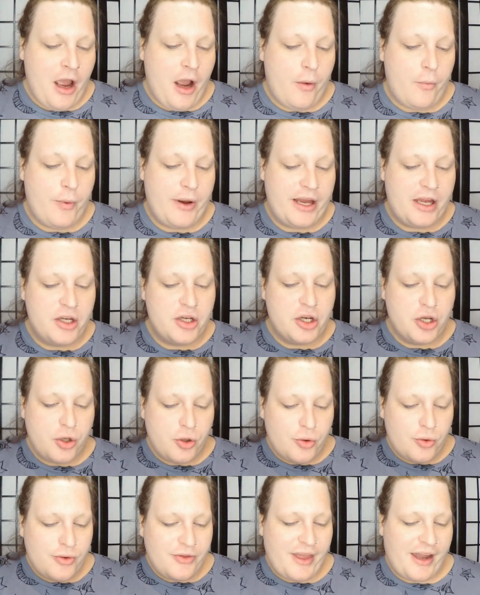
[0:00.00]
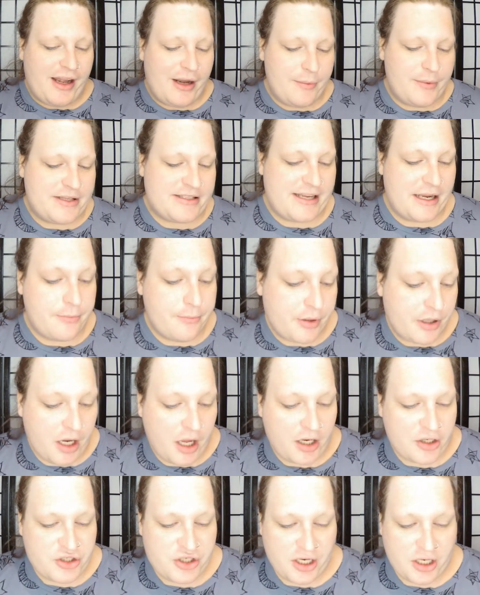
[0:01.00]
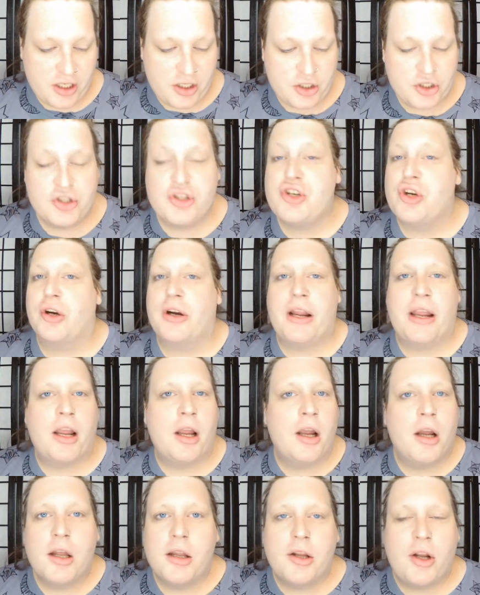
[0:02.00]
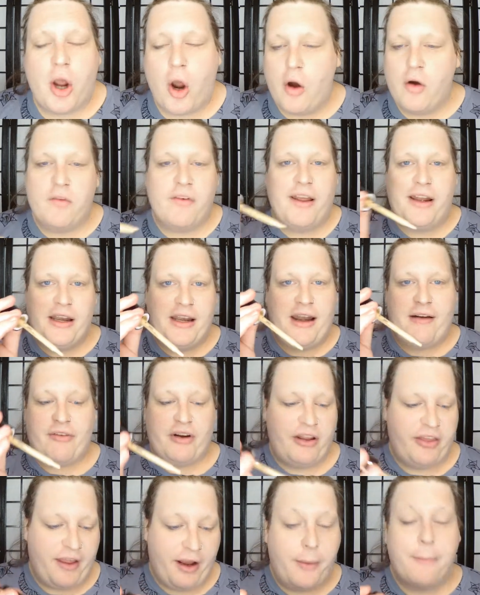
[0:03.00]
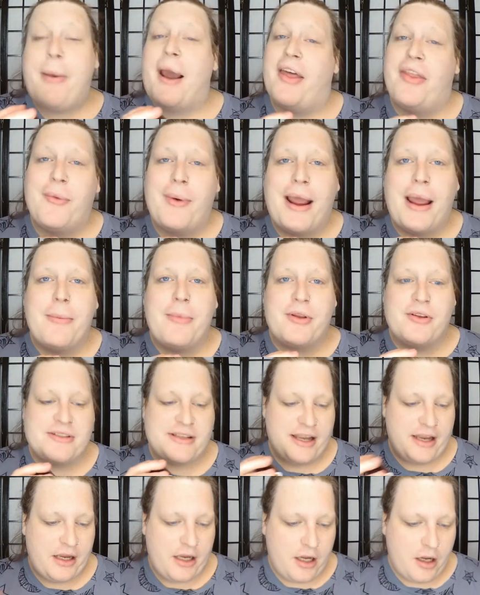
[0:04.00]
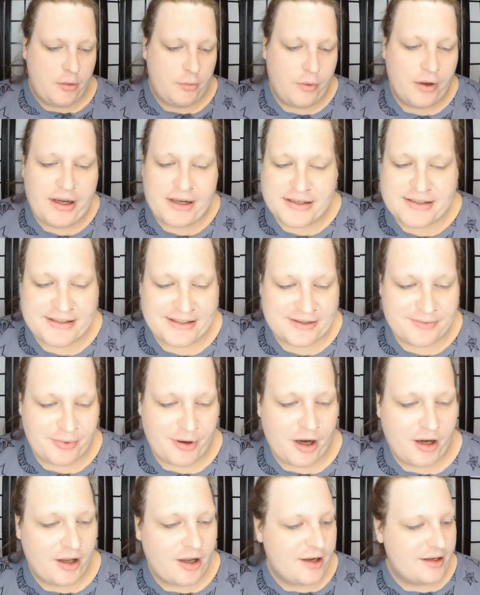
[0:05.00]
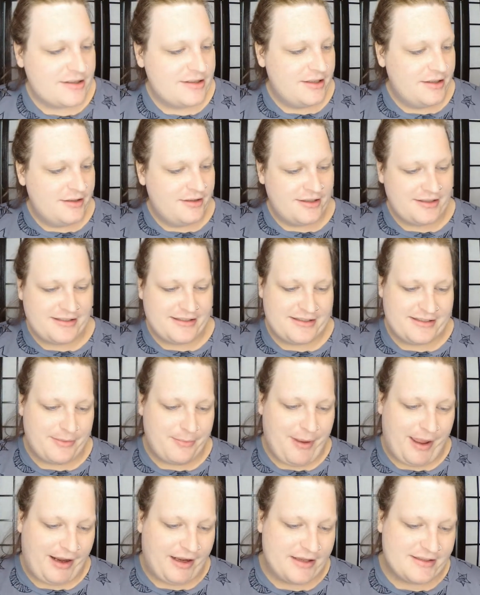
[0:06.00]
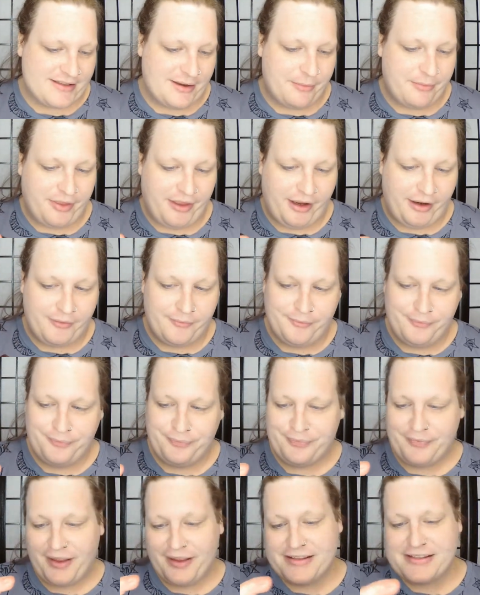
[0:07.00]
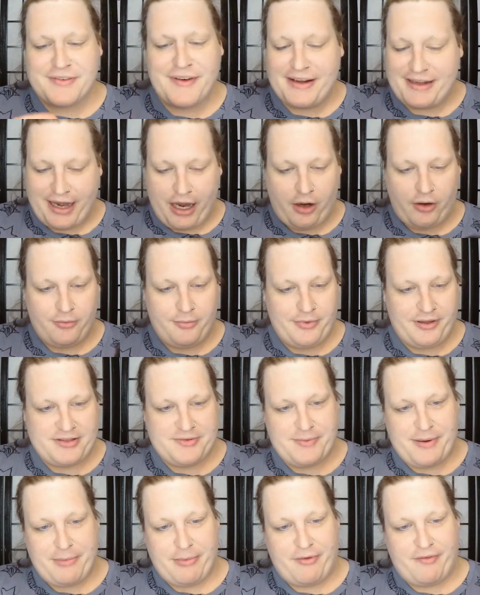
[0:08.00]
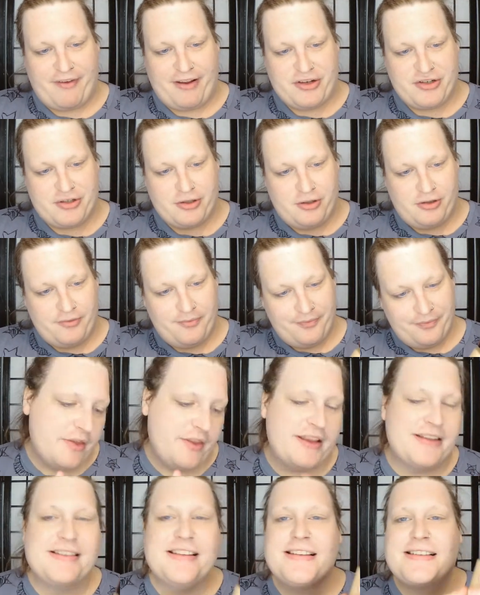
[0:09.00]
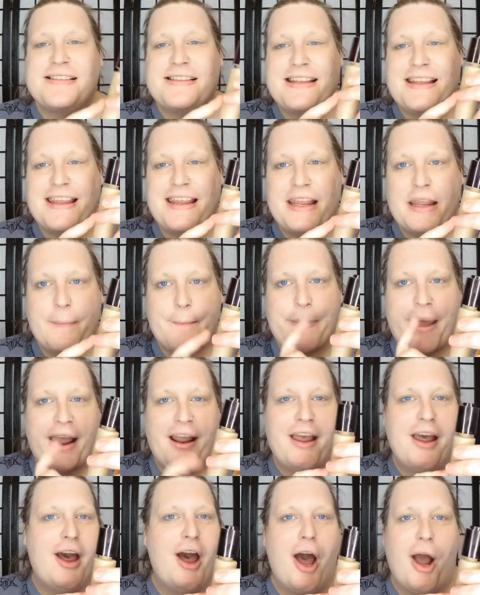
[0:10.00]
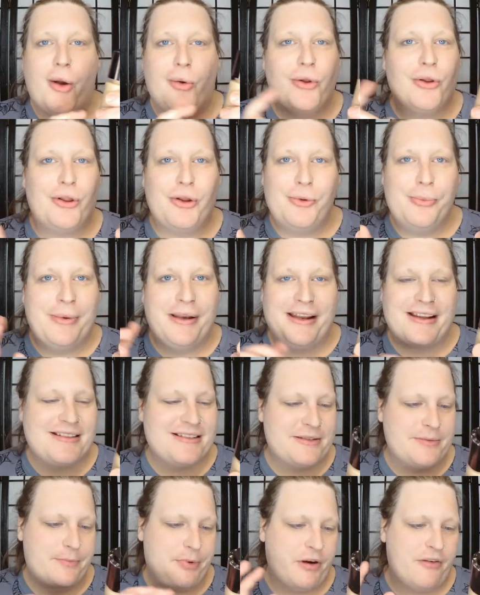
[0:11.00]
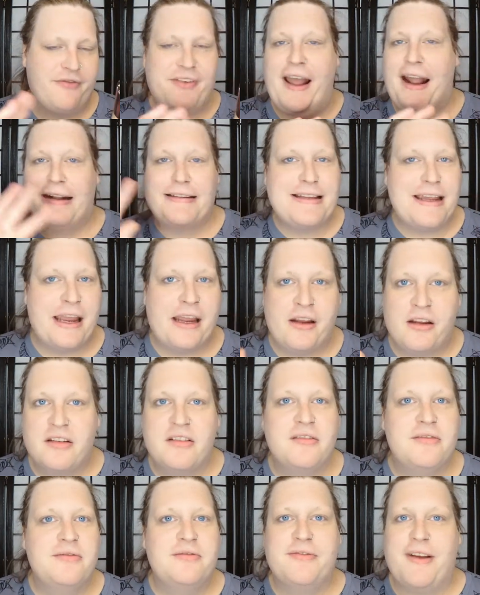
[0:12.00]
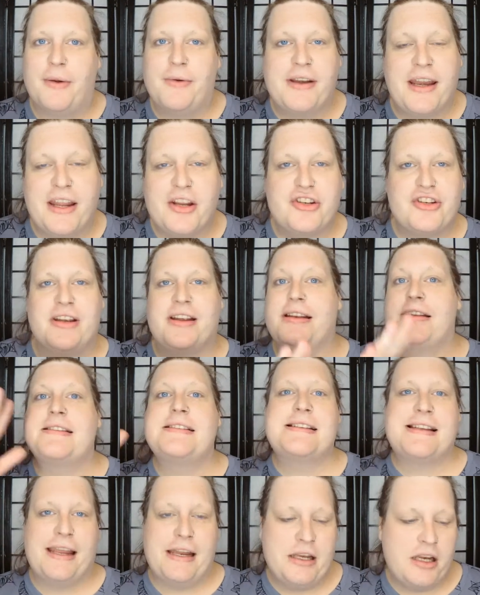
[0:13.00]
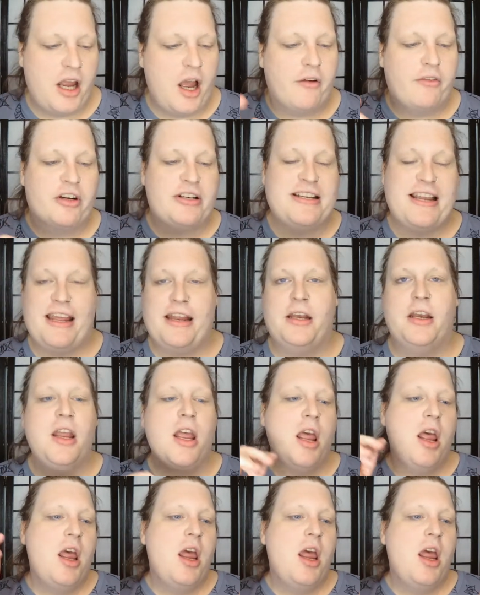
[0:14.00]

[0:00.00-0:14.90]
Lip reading: we knew that it was in production during COVID and everything. By the way, I'm using, what is this product? This is the Becca something. Let's find out. Let's be professional. This is the Becca Aqualuminous Perfecting Foundation Skin Cover Tint.